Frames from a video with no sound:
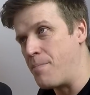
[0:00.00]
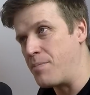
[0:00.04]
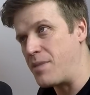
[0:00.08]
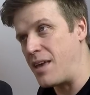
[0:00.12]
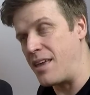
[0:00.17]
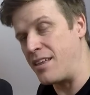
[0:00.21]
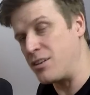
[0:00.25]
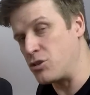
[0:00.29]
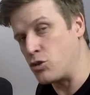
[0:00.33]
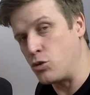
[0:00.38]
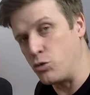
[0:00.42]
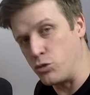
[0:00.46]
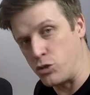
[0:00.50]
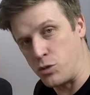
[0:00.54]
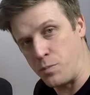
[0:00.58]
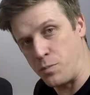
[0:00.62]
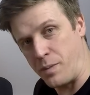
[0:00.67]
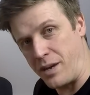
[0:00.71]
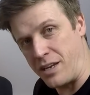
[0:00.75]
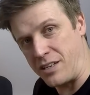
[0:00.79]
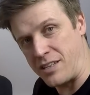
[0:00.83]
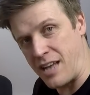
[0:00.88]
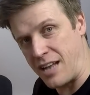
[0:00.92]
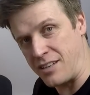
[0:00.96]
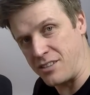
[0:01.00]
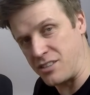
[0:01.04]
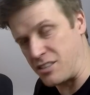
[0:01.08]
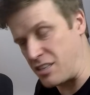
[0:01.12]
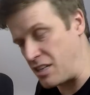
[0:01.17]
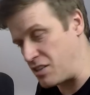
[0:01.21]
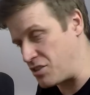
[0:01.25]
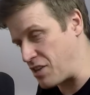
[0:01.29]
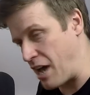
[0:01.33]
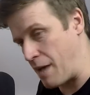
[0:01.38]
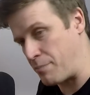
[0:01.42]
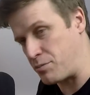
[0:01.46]
And that's called speed density.
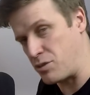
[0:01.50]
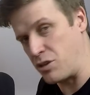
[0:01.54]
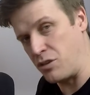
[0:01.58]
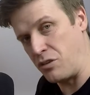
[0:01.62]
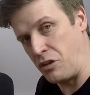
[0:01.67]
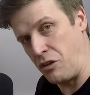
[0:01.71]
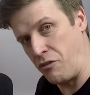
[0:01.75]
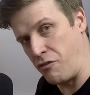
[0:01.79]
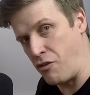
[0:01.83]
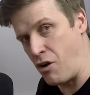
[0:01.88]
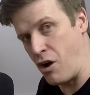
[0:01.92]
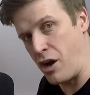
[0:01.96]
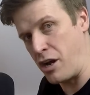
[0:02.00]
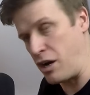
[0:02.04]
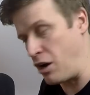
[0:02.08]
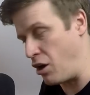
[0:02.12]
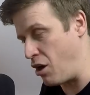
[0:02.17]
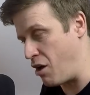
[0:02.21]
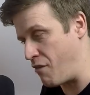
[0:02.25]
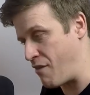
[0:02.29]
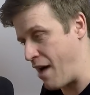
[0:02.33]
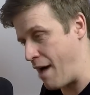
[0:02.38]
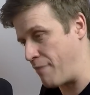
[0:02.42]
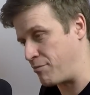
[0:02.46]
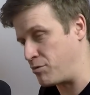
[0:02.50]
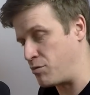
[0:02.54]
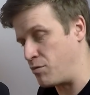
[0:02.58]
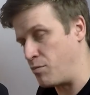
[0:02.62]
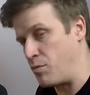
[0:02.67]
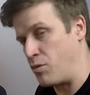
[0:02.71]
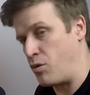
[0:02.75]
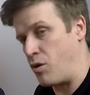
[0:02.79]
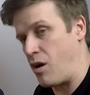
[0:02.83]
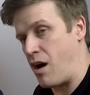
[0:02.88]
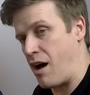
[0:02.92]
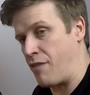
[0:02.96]
It's absolutely fine. A lot of
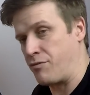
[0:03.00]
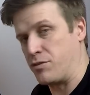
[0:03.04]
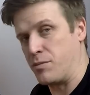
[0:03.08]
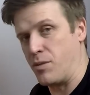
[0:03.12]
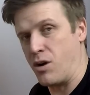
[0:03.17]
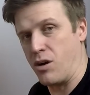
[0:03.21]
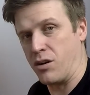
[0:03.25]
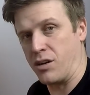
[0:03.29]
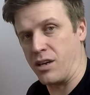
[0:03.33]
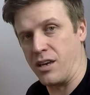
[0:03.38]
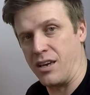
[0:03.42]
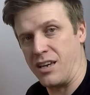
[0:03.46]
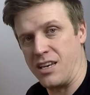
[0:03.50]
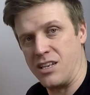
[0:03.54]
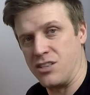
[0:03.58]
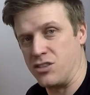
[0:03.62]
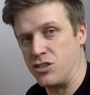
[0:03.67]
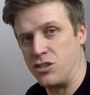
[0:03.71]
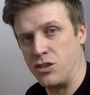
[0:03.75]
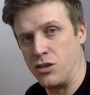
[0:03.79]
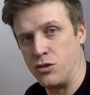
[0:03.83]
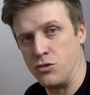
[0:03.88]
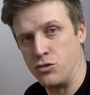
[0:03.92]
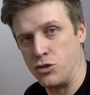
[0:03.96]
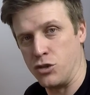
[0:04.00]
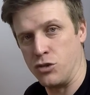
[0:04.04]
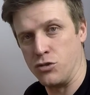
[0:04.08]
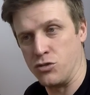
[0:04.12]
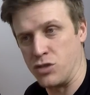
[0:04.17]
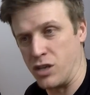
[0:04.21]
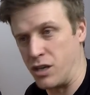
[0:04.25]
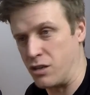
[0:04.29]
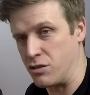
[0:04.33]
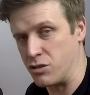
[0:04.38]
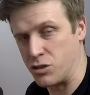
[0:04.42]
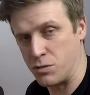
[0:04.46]
aftermarket ECUs use
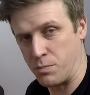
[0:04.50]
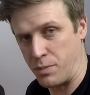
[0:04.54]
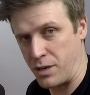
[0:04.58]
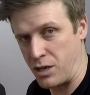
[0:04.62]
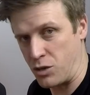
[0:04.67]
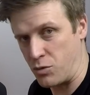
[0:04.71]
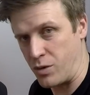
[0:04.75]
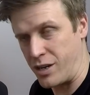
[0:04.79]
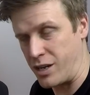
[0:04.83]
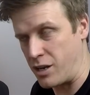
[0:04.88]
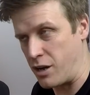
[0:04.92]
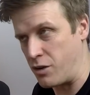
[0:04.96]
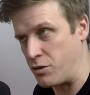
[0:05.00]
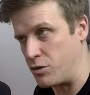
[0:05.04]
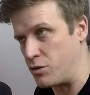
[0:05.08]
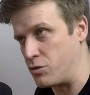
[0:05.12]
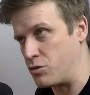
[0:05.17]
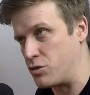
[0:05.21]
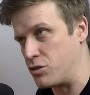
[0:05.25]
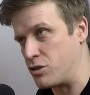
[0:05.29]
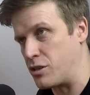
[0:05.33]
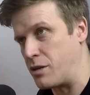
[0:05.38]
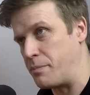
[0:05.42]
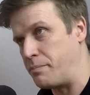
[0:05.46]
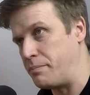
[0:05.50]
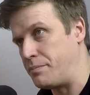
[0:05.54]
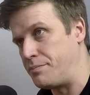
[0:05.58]
it. The Speeduino uses it.